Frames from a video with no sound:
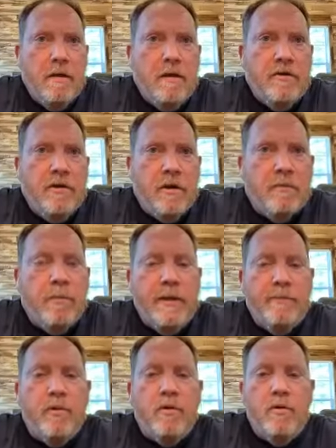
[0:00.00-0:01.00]
uh, young
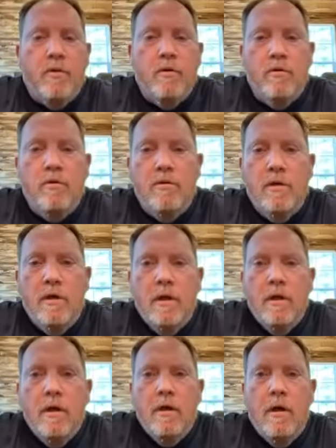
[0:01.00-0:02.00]
people who
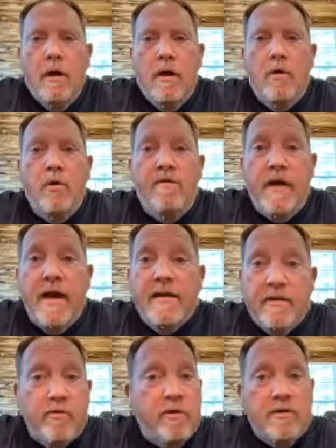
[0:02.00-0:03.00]
uh, who have had
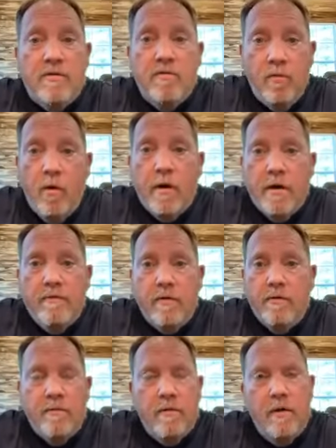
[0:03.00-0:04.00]
injuries of
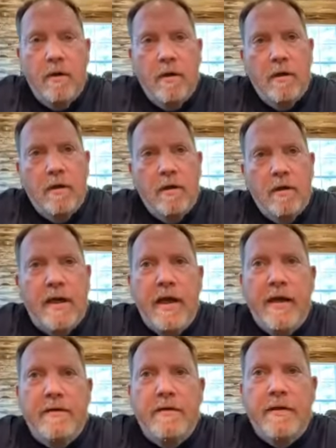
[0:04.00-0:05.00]
whatever uh,
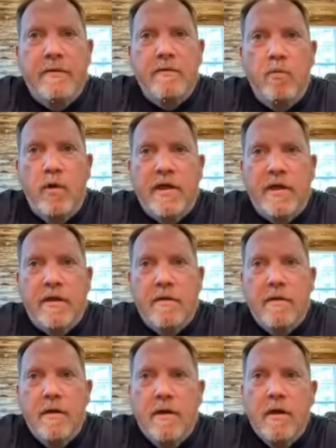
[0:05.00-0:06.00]
kind that we
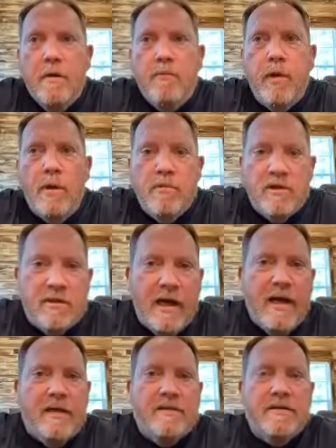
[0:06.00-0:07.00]
can
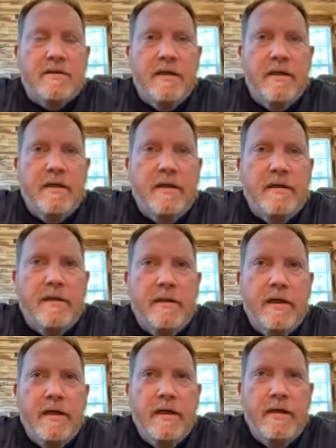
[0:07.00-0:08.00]
publicize
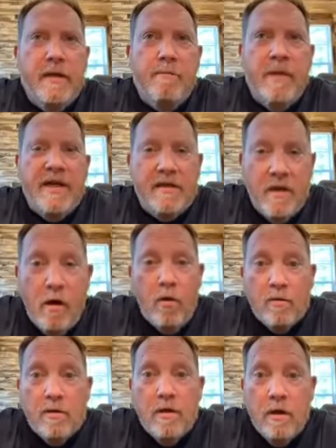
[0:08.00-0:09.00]
and, and make
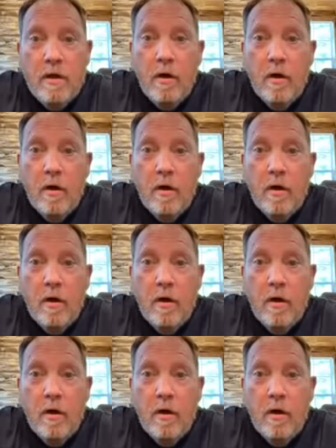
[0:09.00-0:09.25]
known